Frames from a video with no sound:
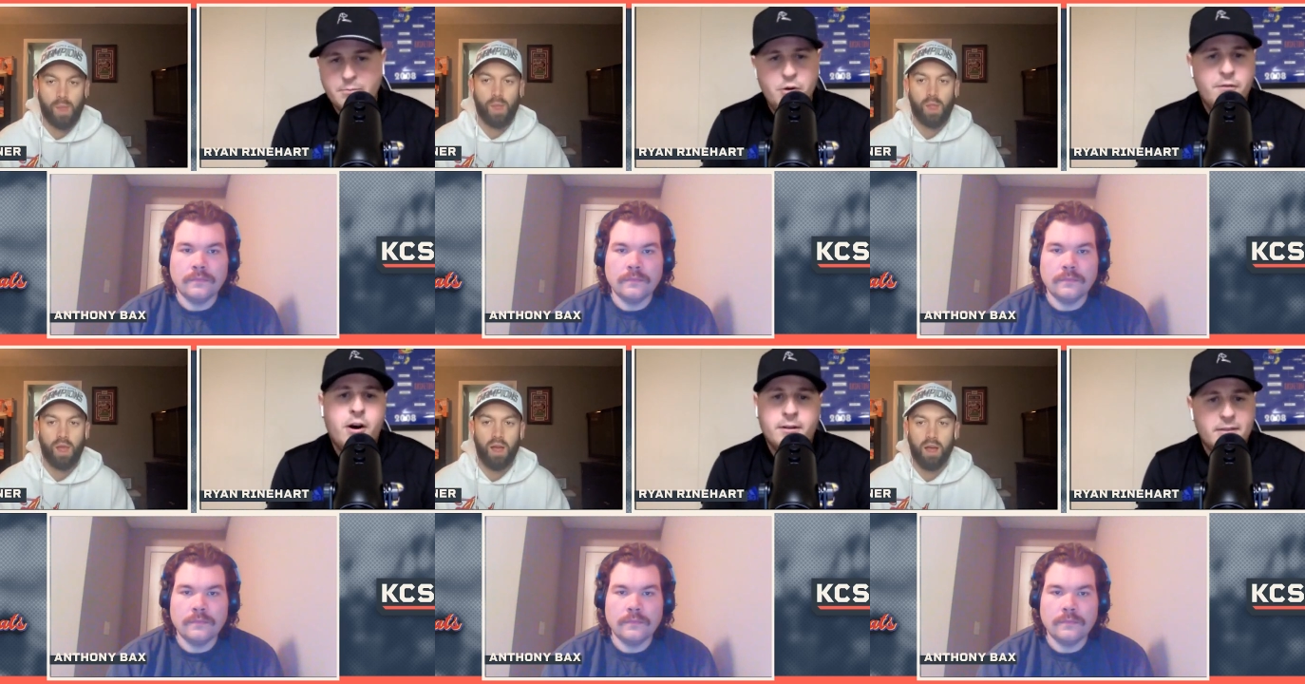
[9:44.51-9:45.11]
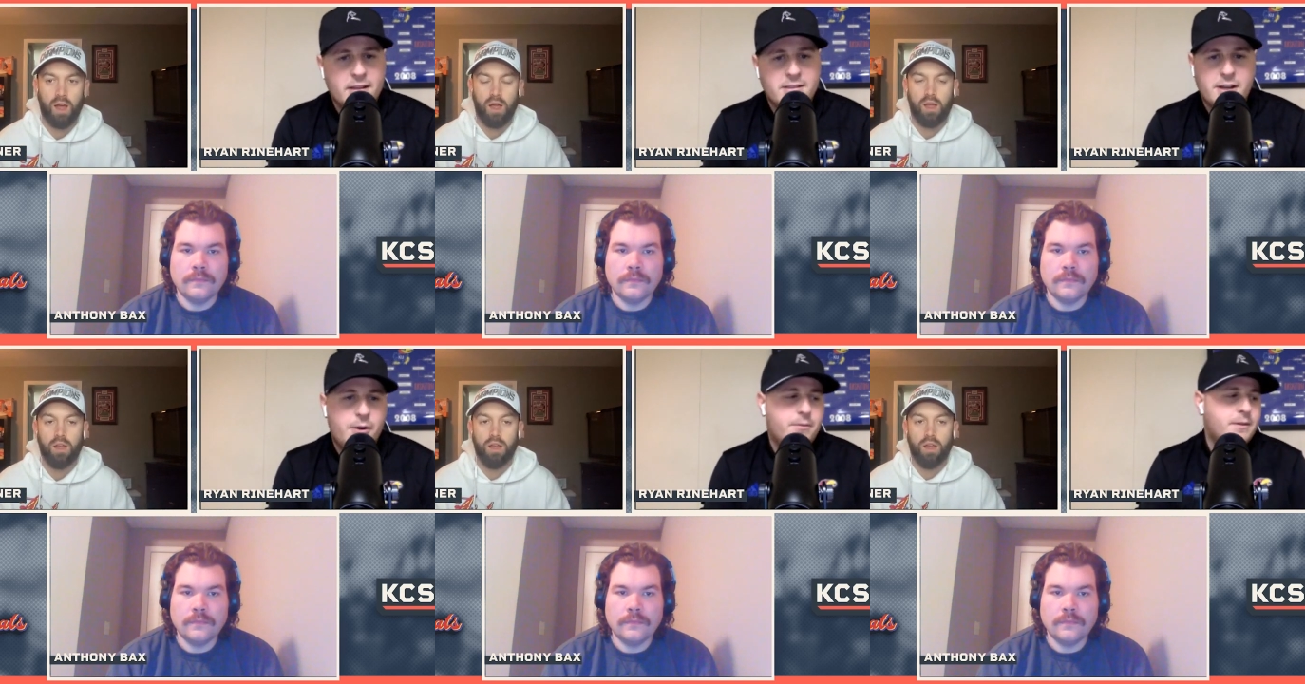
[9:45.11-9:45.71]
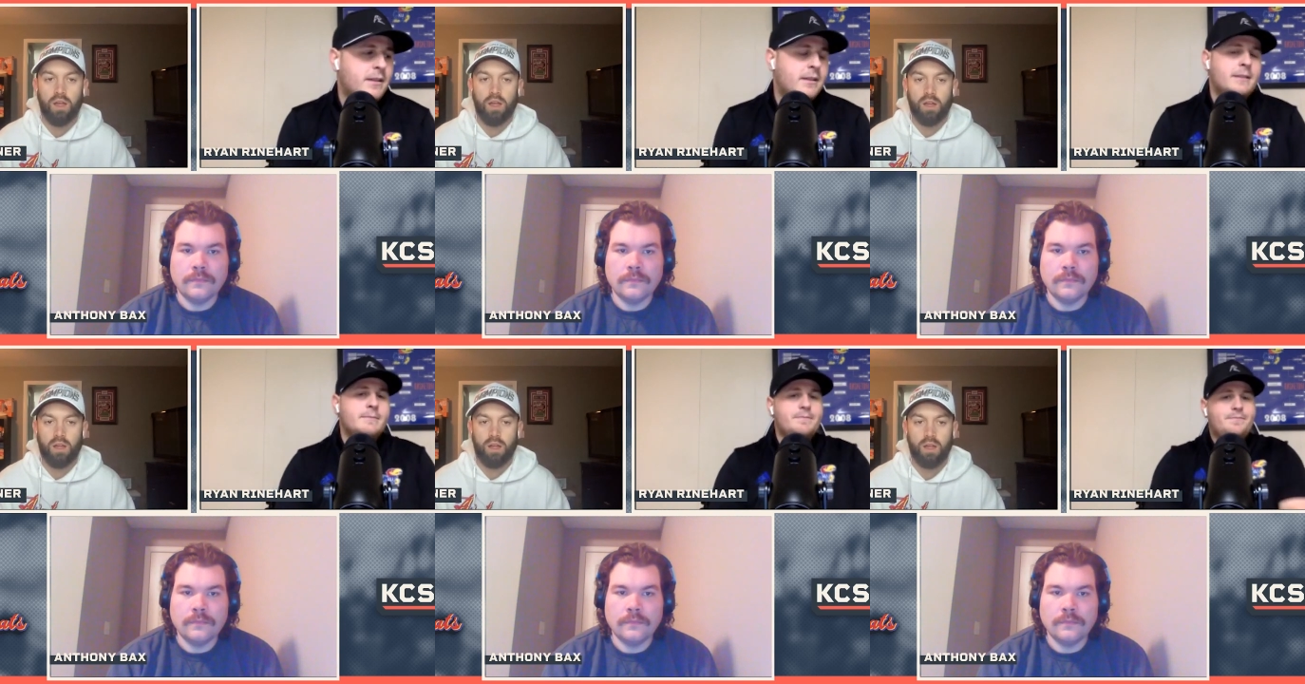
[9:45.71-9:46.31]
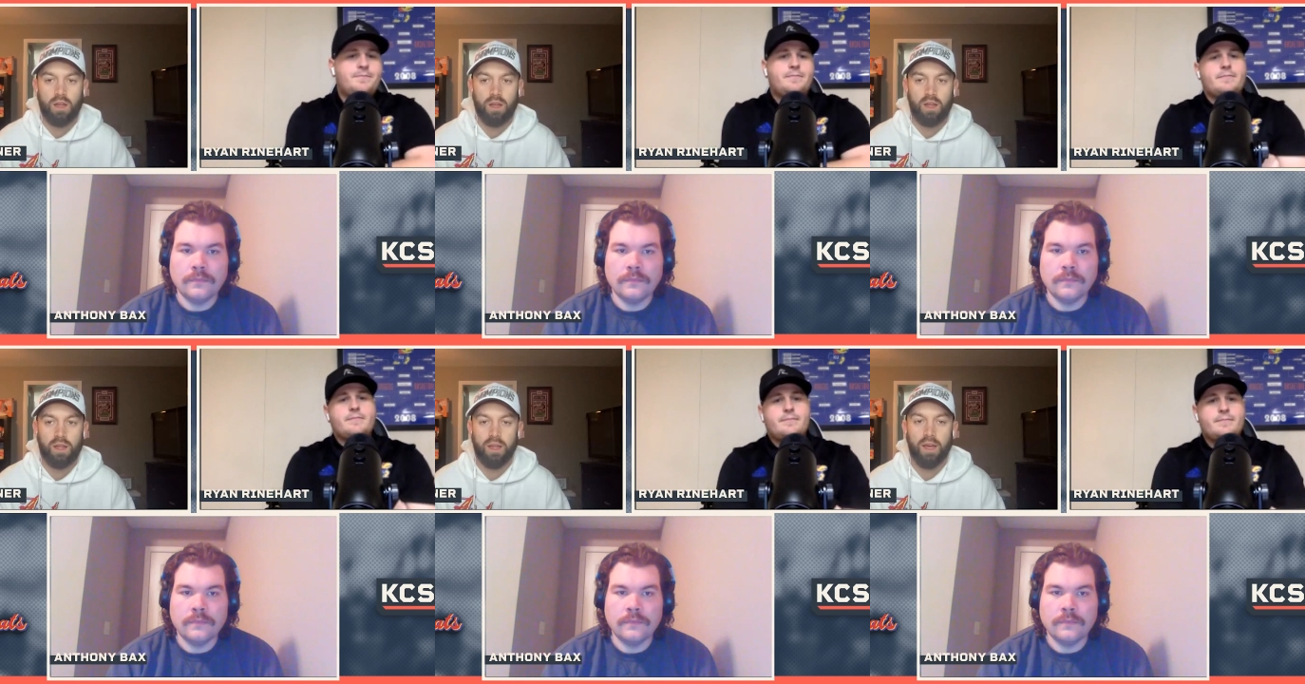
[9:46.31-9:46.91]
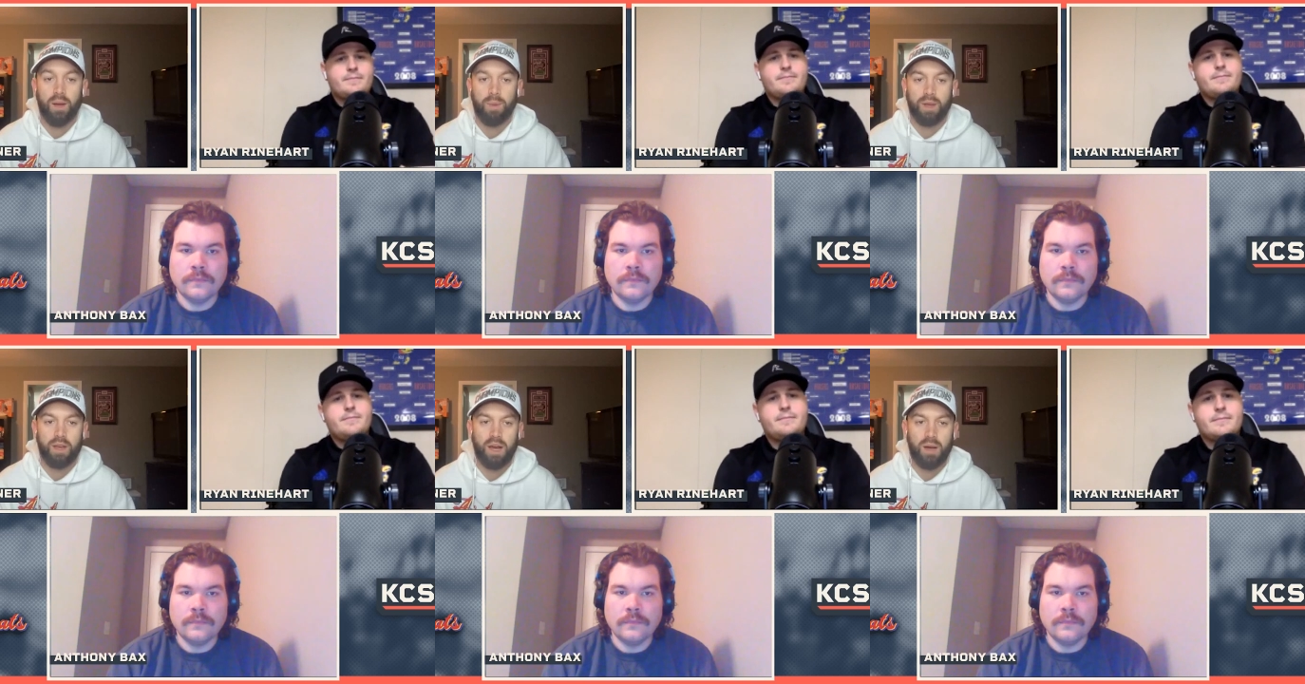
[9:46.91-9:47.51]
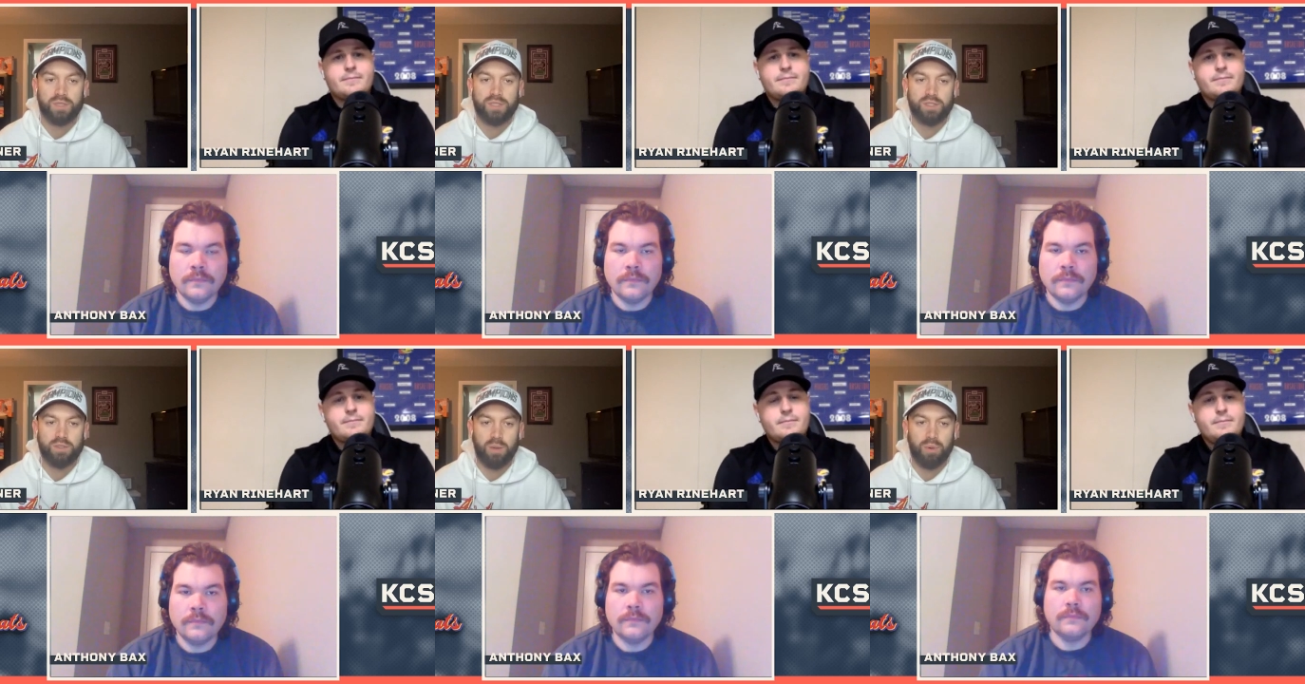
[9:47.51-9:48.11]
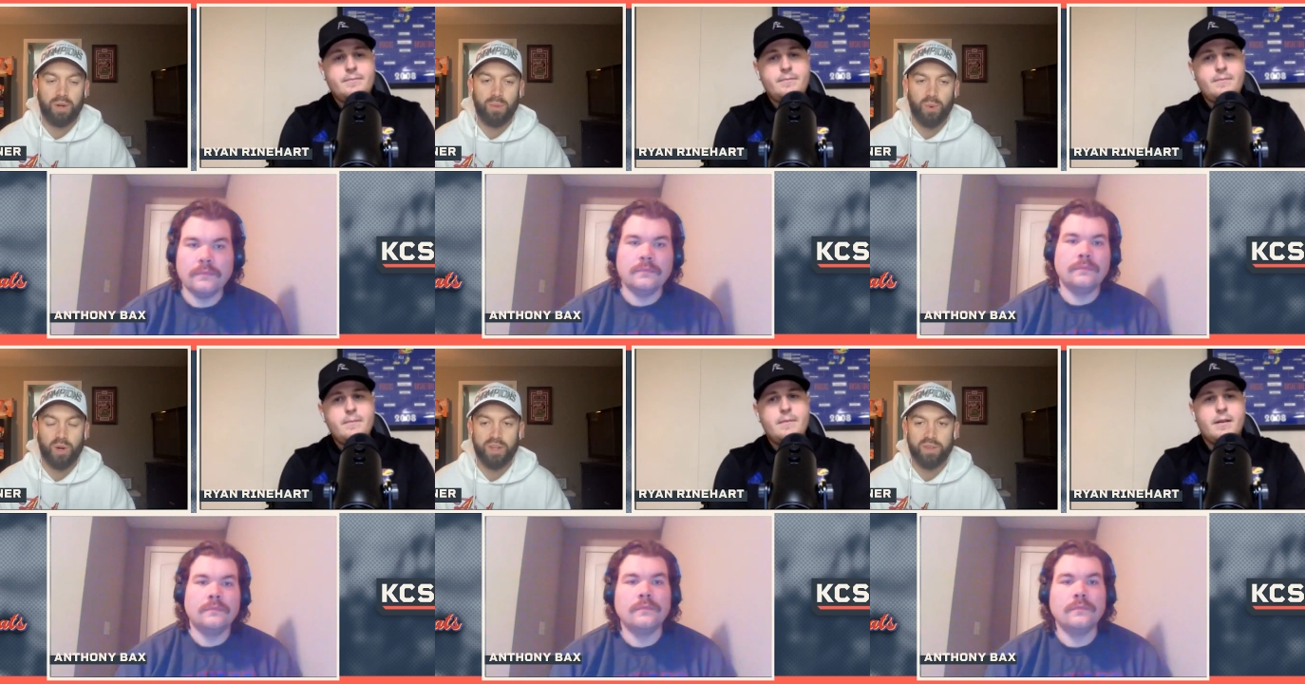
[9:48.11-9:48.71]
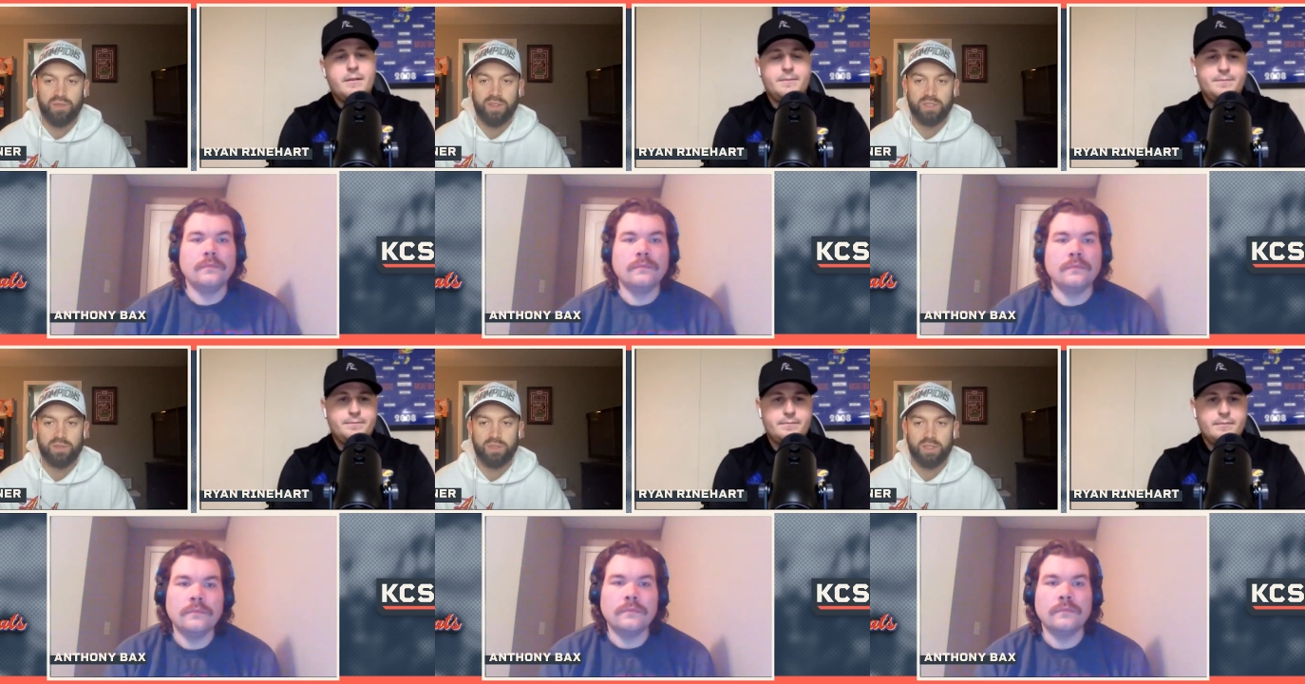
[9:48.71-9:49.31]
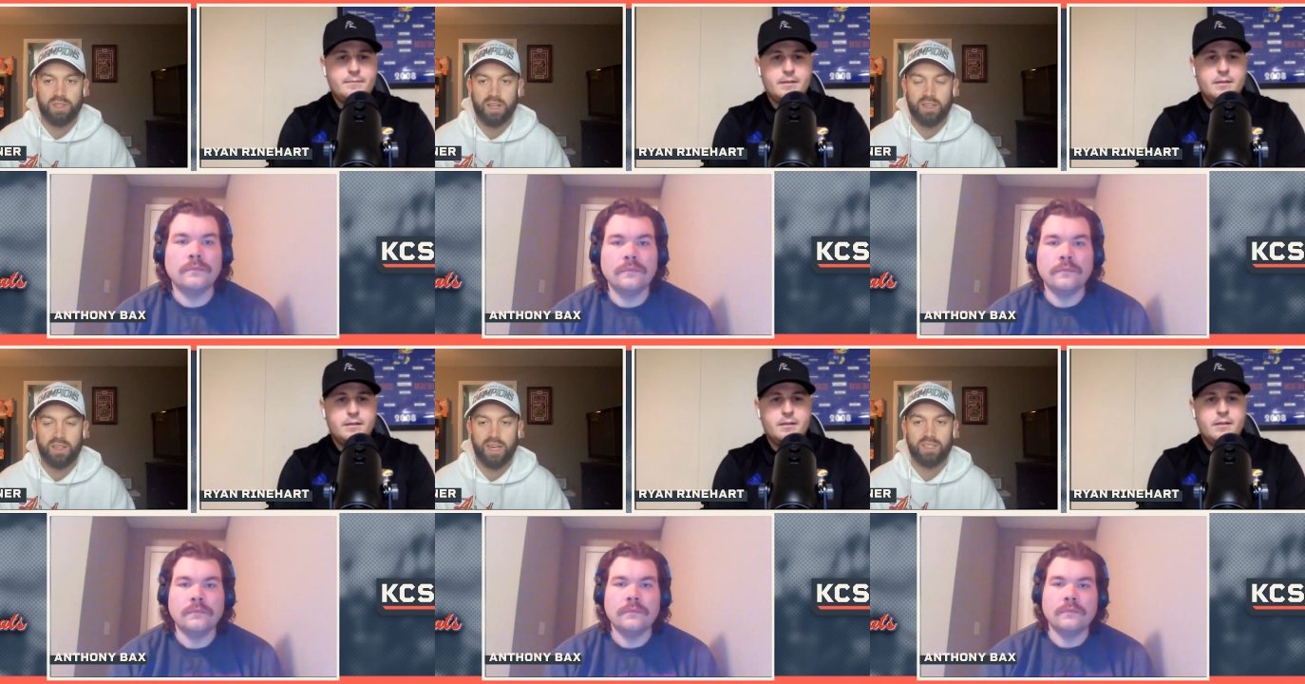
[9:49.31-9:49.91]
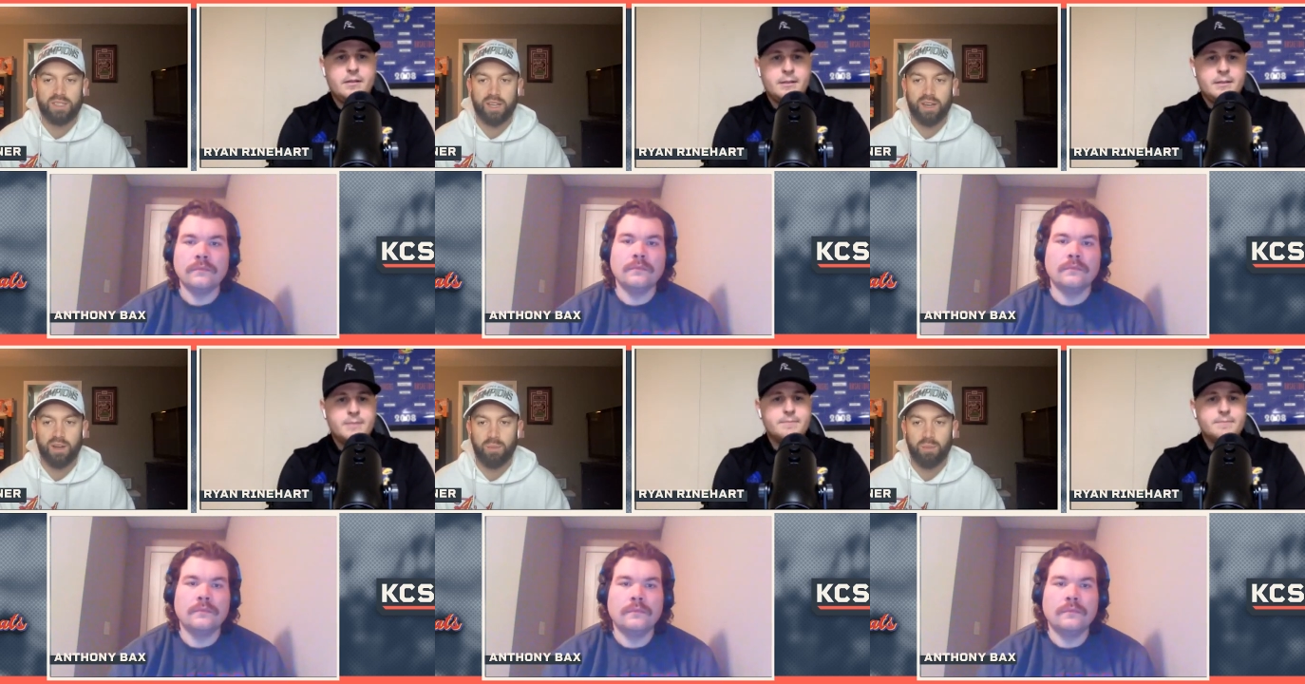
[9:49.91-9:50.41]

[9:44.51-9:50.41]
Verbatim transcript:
Speaker 1: move on, let's go?
Speaker 2: Yeah, I mean, I'm still, I'm pretty worried defensively. Like K-State